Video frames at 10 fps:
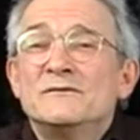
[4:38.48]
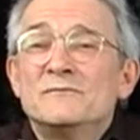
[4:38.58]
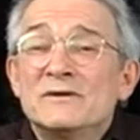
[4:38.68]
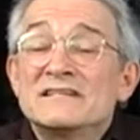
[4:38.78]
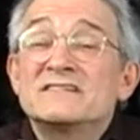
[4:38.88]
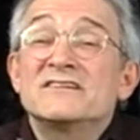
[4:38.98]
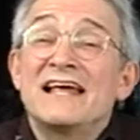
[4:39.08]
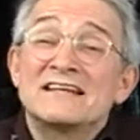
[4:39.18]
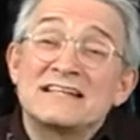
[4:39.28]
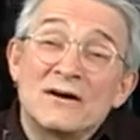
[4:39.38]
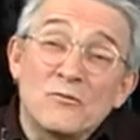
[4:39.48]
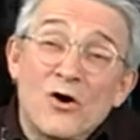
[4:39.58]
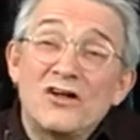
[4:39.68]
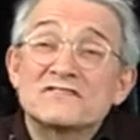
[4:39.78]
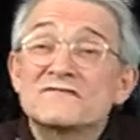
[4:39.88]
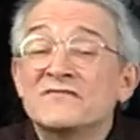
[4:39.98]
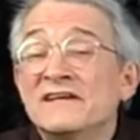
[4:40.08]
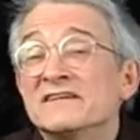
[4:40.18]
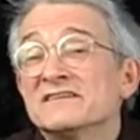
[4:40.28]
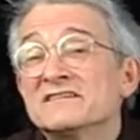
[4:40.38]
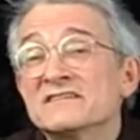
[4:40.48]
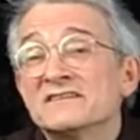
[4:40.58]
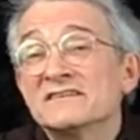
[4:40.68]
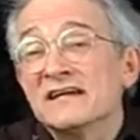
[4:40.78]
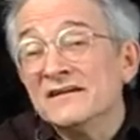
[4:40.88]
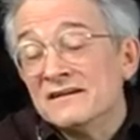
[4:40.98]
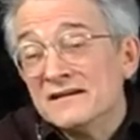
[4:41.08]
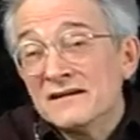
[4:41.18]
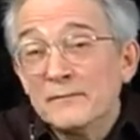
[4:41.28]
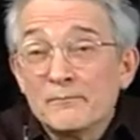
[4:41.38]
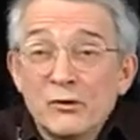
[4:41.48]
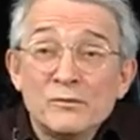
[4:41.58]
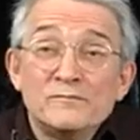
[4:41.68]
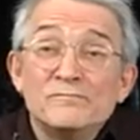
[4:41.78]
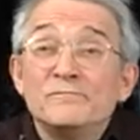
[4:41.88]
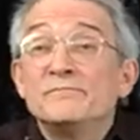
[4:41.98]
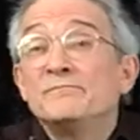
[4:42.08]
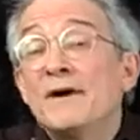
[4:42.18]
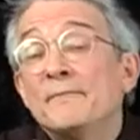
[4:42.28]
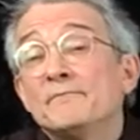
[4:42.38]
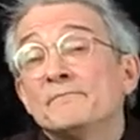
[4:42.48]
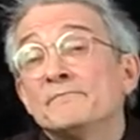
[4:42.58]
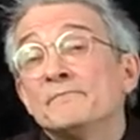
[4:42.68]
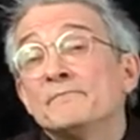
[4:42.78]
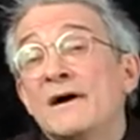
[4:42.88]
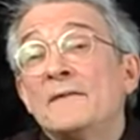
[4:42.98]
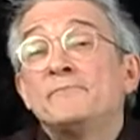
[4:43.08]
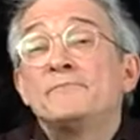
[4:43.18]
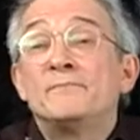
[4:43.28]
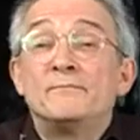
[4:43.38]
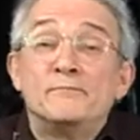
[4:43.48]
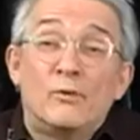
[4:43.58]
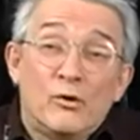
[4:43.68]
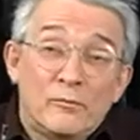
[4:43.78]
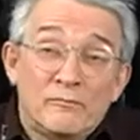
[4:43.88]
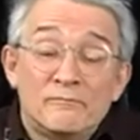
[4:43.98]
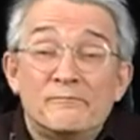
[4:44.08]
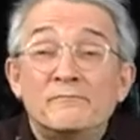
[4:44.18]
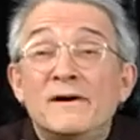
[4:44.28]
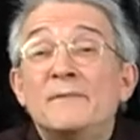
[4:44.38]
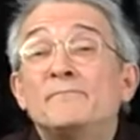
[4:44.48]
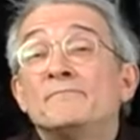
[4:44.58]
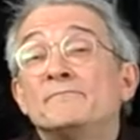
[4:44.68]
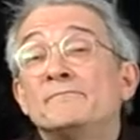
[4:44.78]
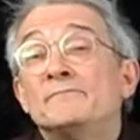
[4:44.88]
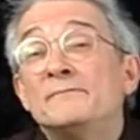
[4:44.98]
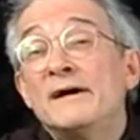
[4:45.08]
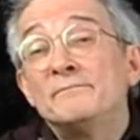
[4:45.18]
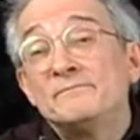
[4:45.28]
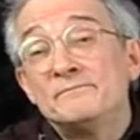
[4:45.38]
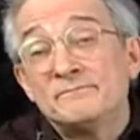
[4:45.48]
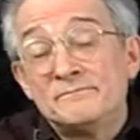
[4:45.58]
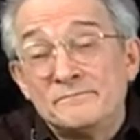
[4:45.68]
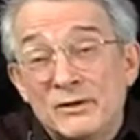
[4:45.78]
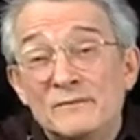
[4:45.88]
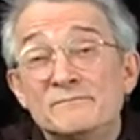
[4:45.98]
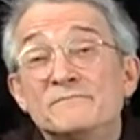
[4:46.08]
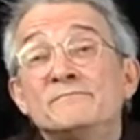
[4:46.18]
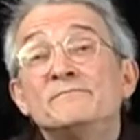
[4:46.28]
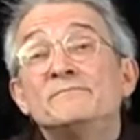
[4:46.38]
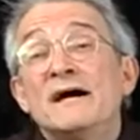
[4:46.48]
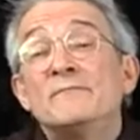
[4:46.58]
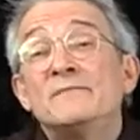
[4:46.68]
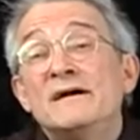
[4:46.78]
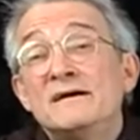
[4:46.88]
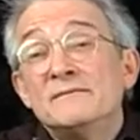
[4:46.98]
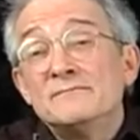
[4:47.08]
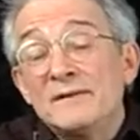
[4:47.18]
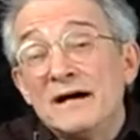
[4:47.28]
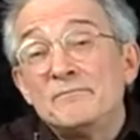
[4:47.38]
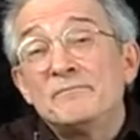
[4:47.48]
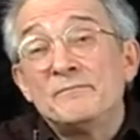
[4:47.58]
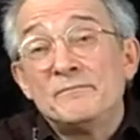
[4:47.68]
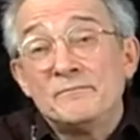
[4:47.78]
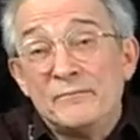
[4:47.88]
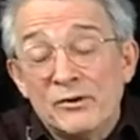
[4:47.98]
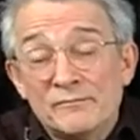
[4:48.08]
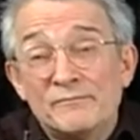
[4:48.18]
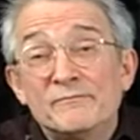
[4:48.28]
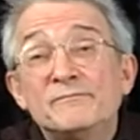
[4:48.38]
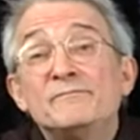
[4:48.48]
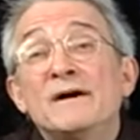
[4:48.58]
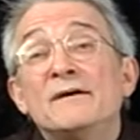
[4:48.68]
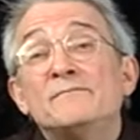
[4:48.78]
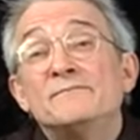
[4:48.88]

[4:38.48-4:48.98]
but it still has that waltz feel. It's still that boom, bop, bop, boom, bop, bop, boom, bop, bop, boom, bop.